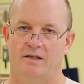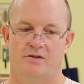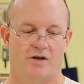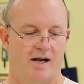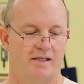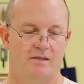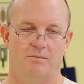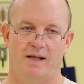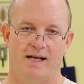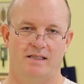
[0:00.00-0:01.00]
Try some
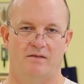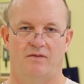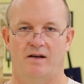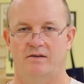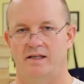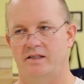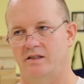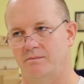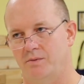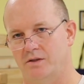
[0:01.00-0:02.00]
plastic
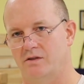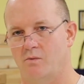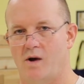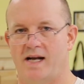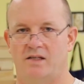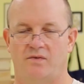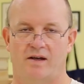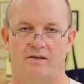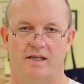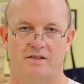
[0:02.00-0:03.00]
foundation, put some wax
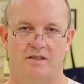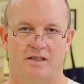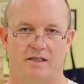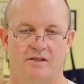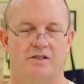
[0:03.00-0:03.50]
foundation in there,